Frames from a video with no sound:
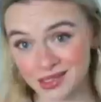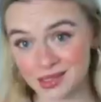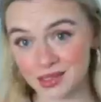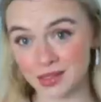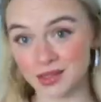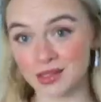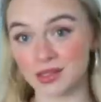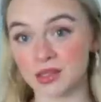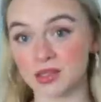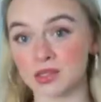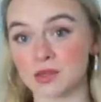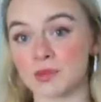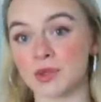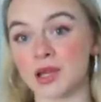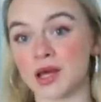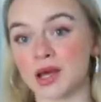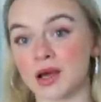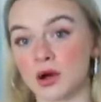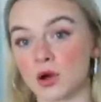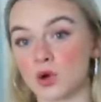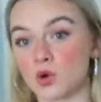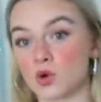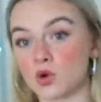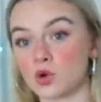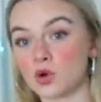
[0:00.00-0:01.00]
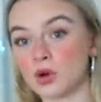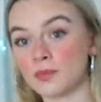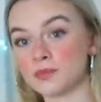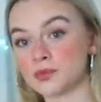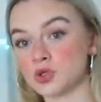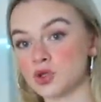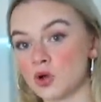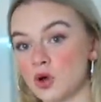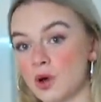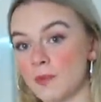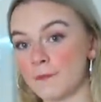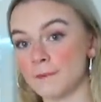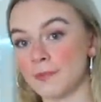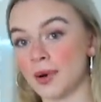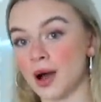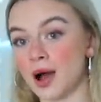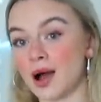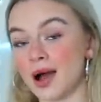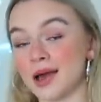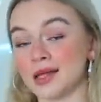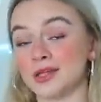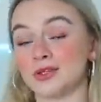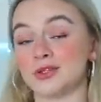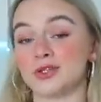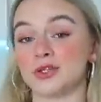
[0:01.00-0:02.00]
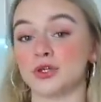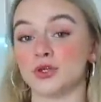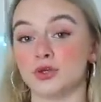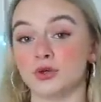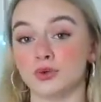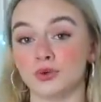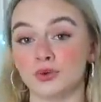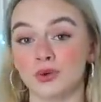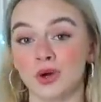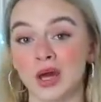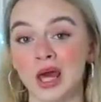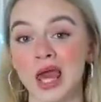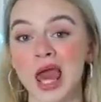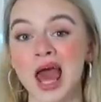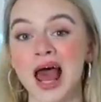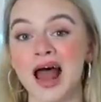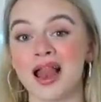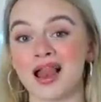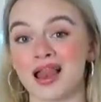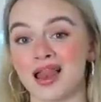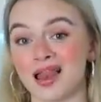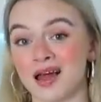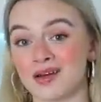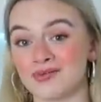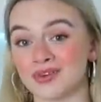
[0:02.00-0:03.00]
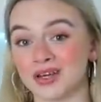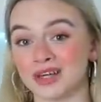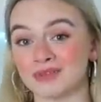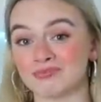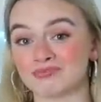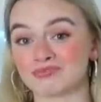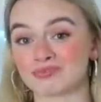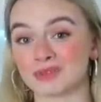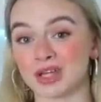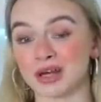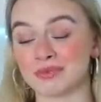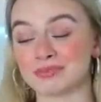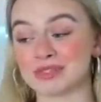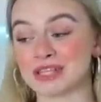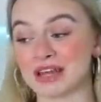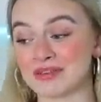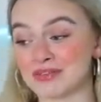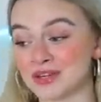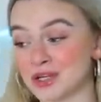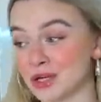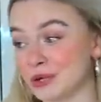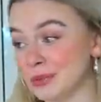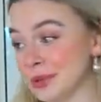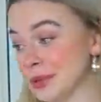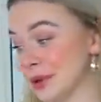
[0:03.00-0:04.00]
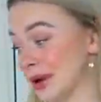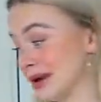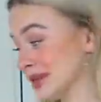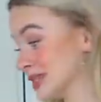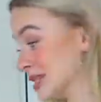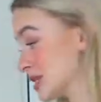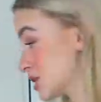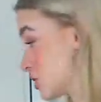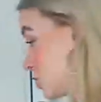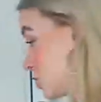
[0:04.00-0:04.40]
so that it looks a bit like a crop top, but I do love it. I'm definitely going to be wearing this